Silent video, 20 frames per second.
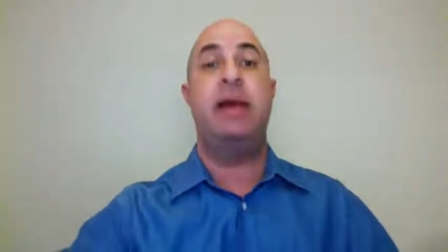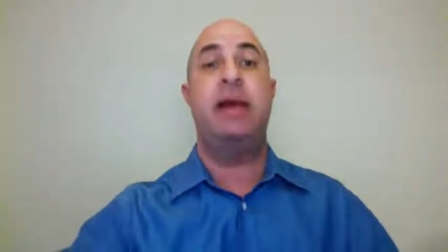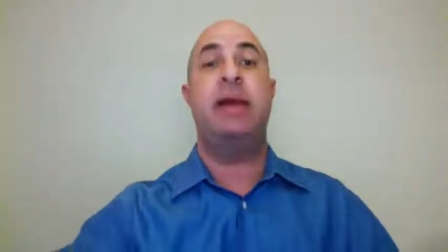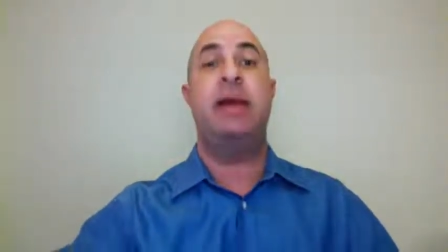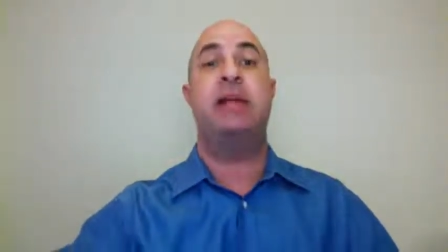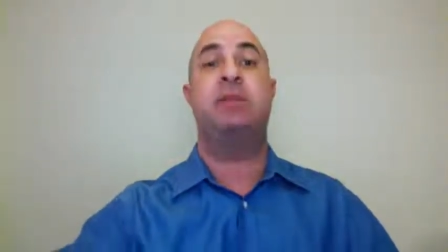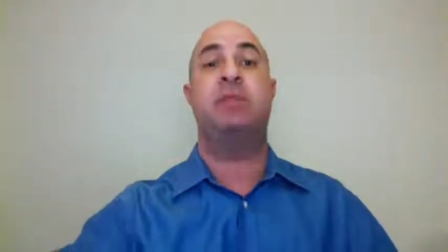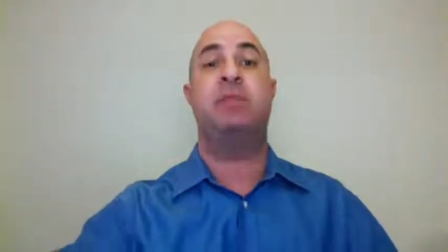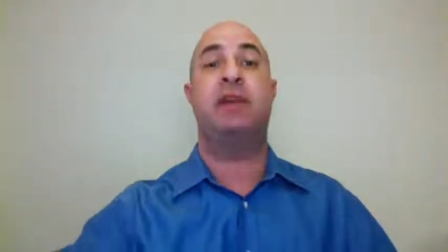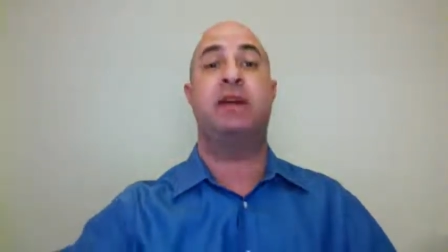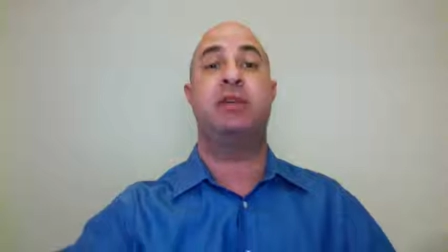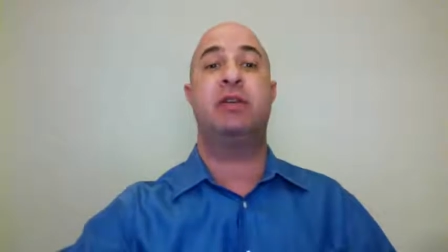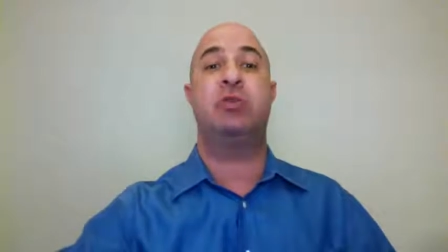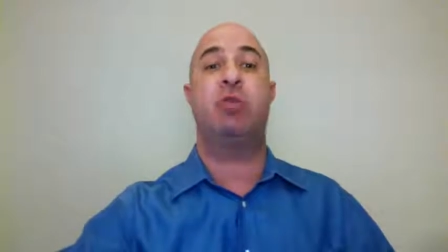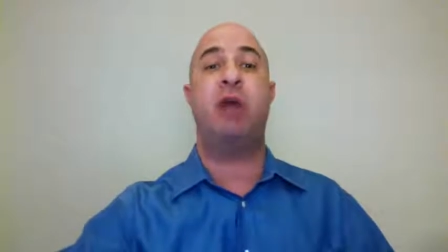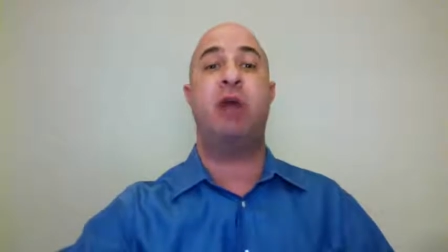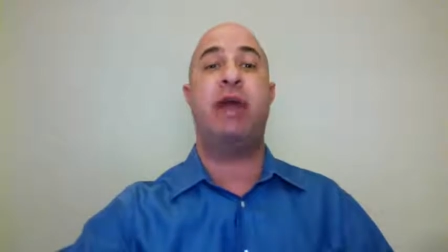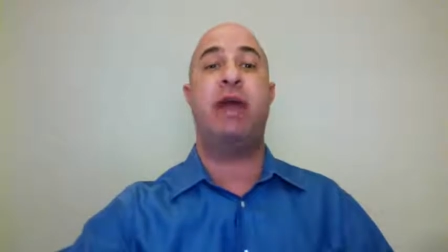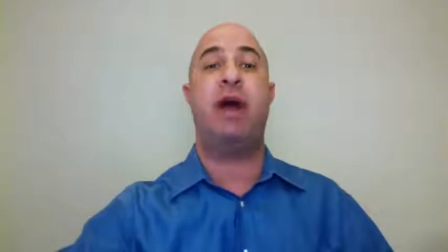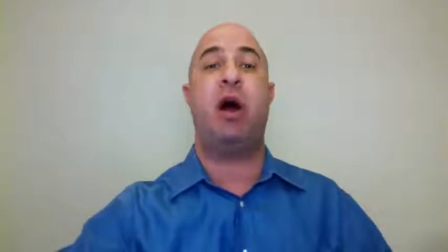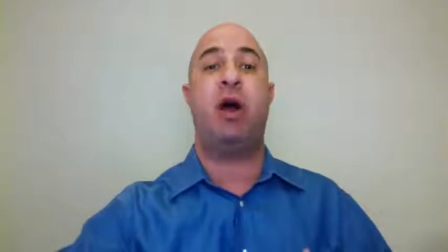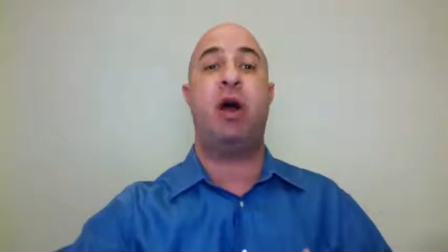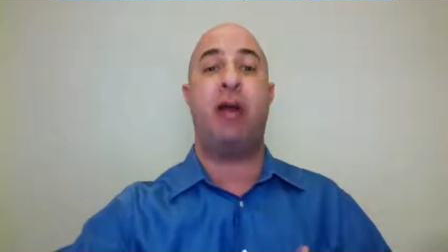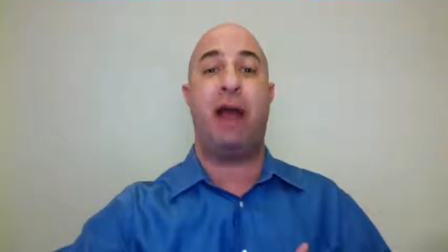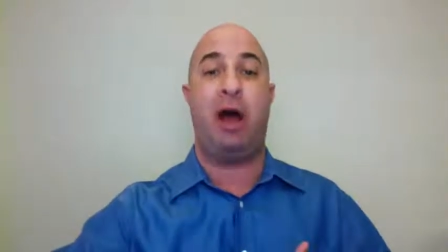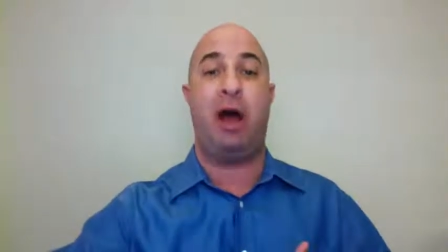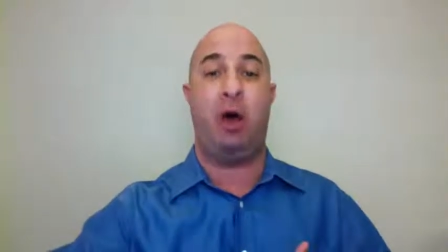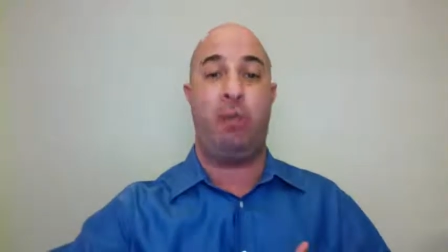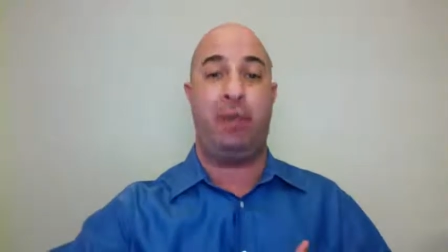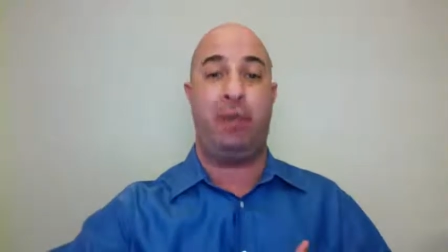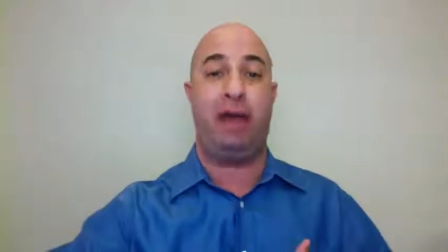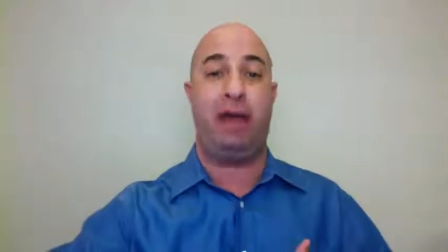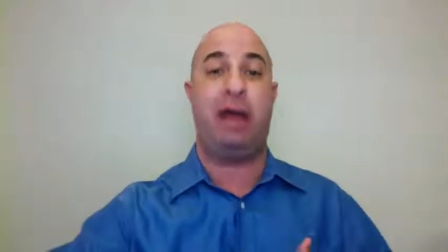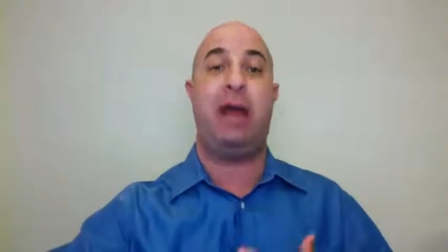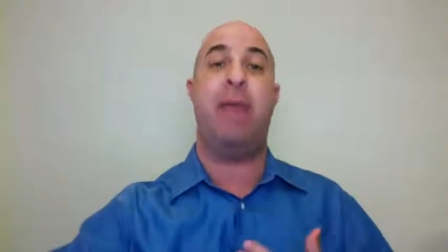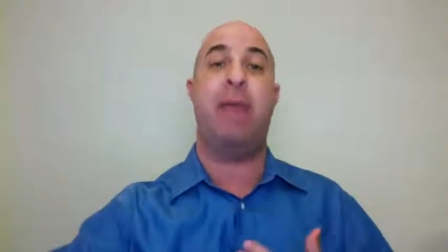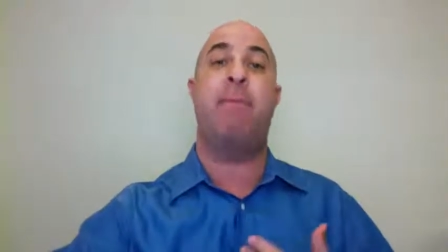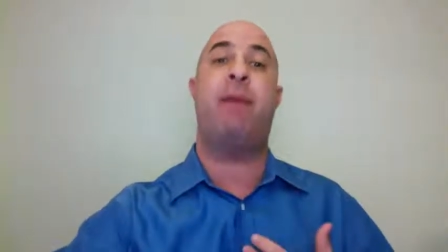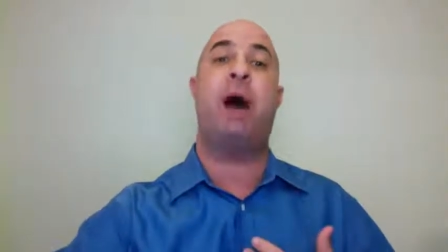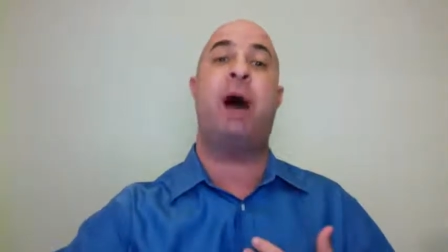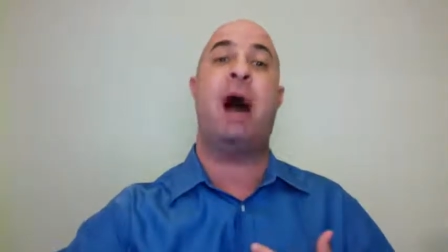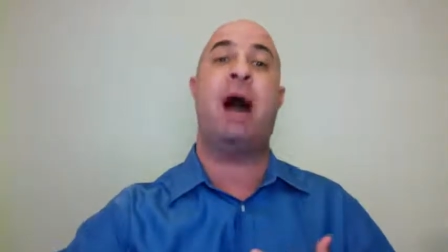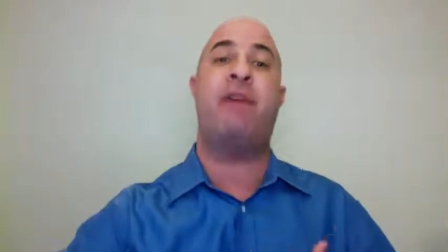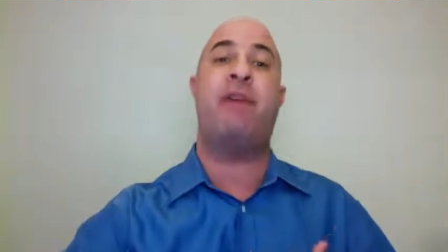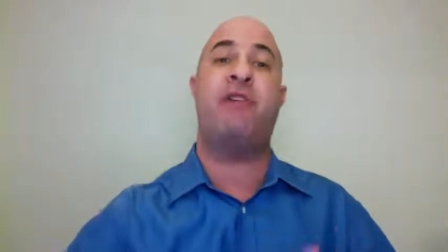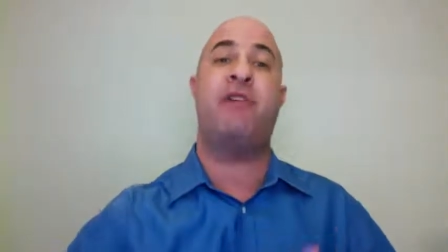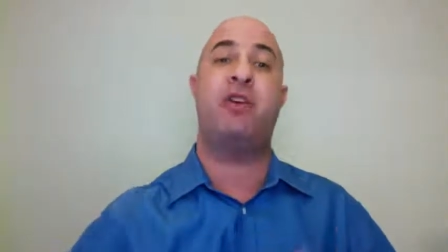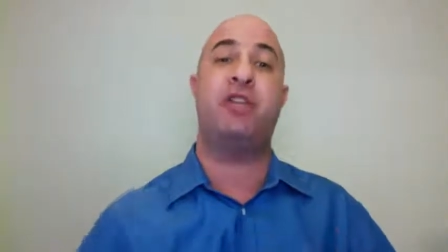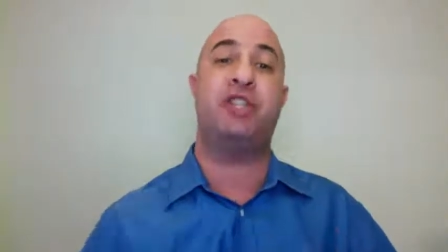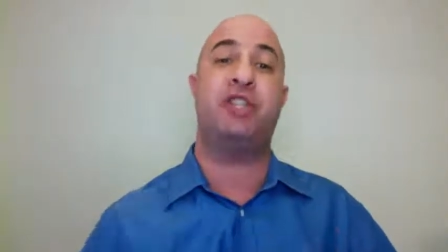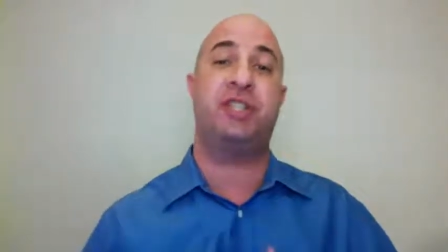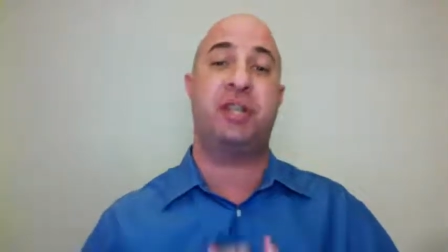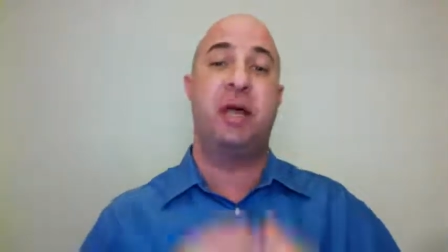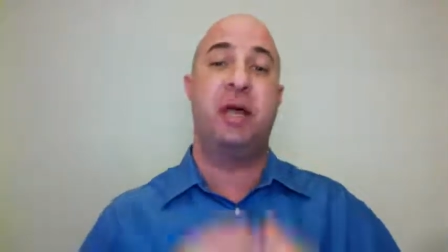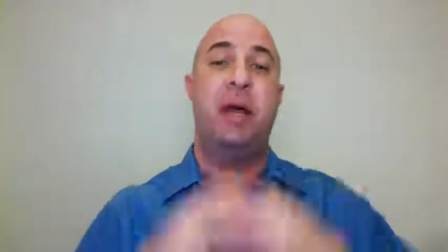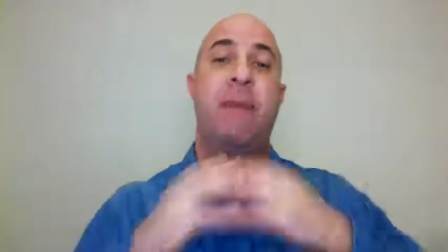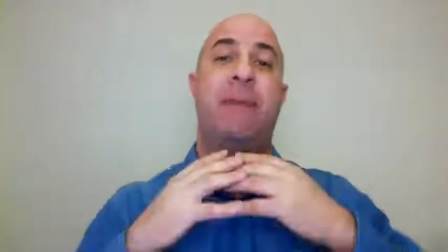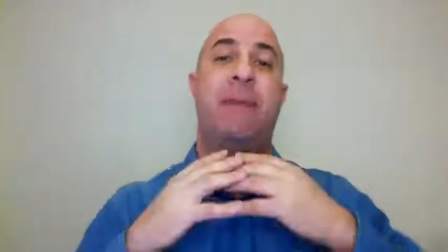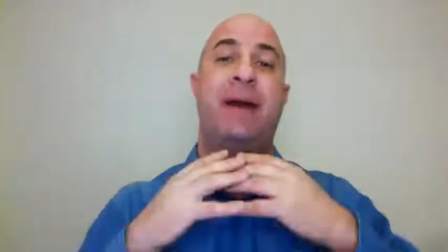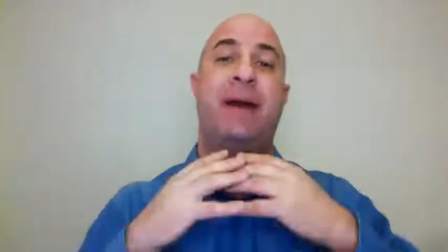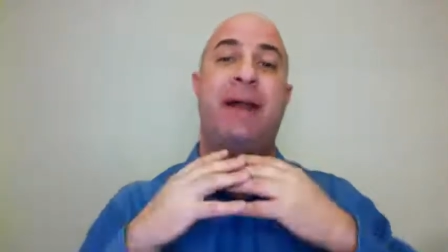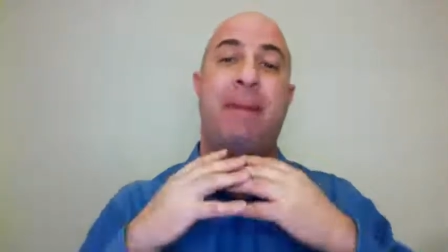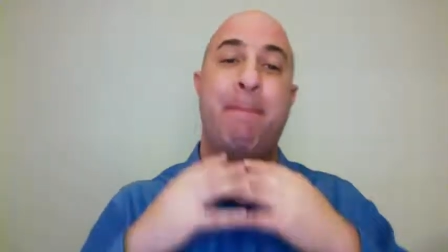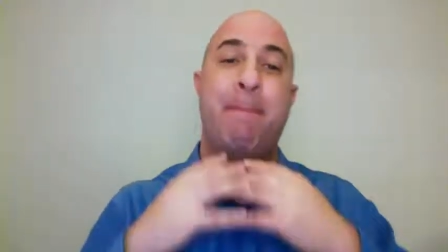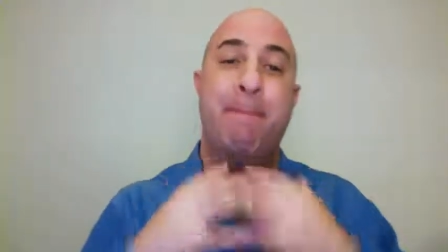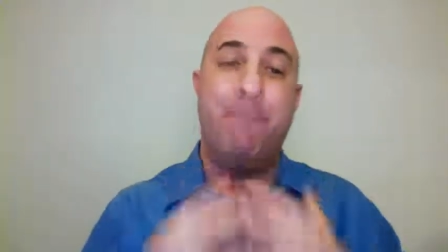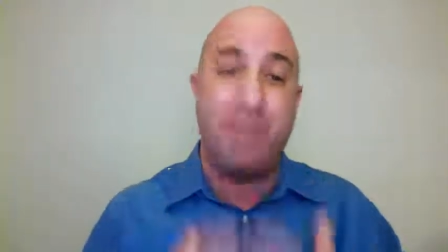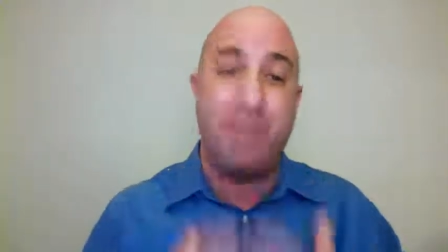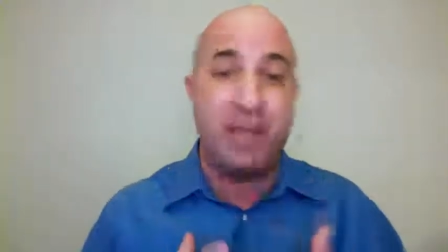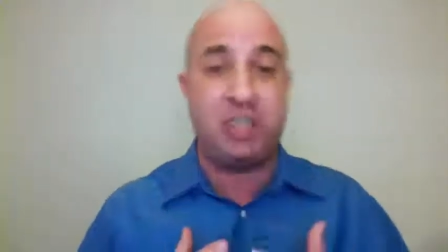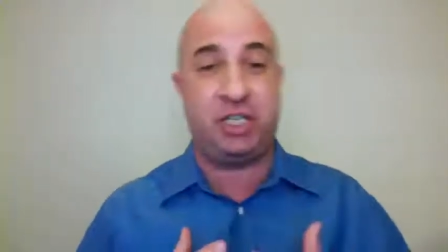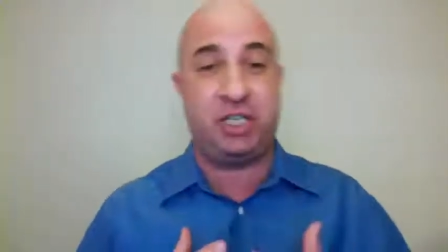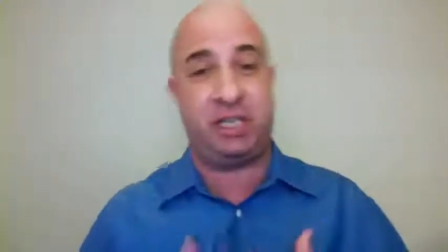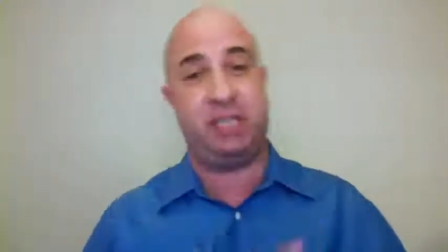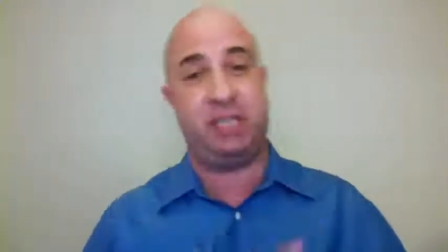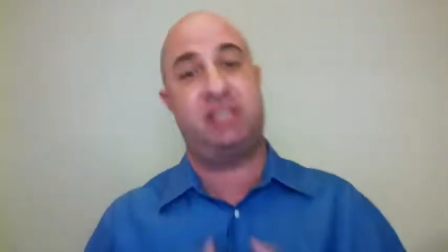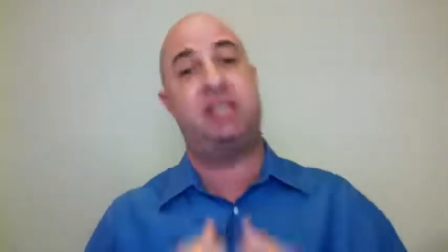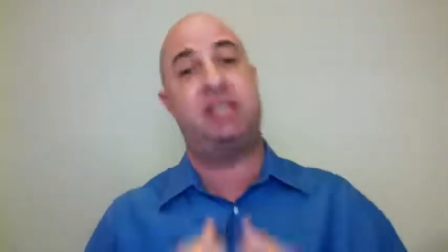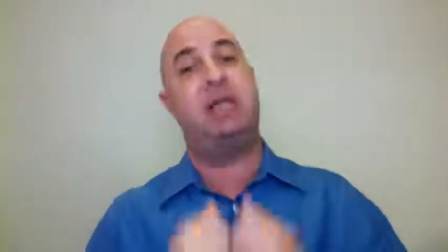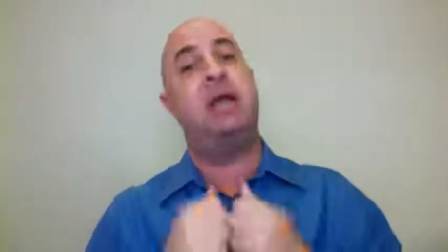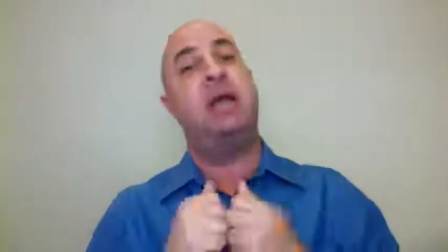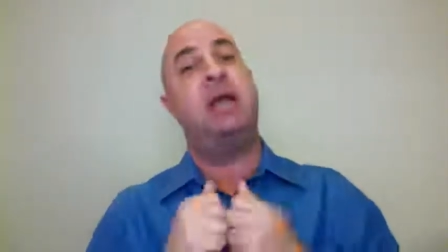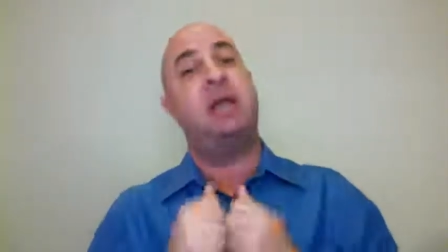is because we are helping impoverished but ambitious